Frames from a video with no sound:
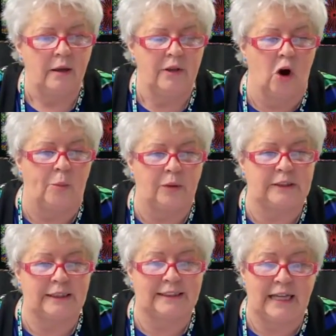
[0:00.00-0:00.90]
The Opal
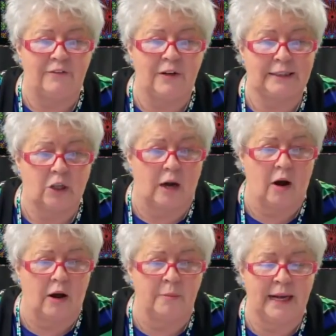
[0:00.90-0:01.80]
670's got
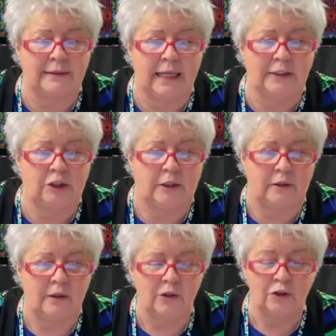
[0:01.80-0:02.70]
automatic tension,
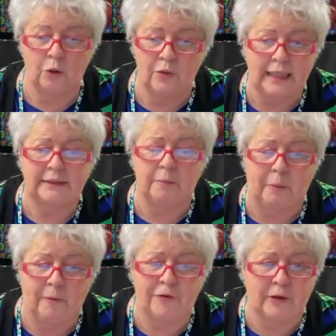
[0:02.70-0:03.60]
so that's a
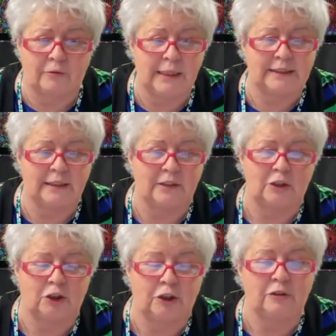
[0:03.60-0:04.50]
perfect reason to
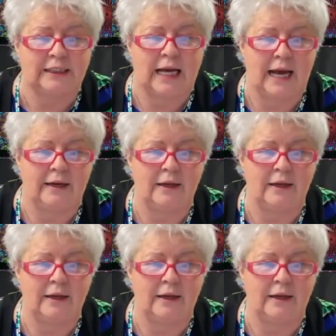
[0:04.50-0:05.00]
choose that.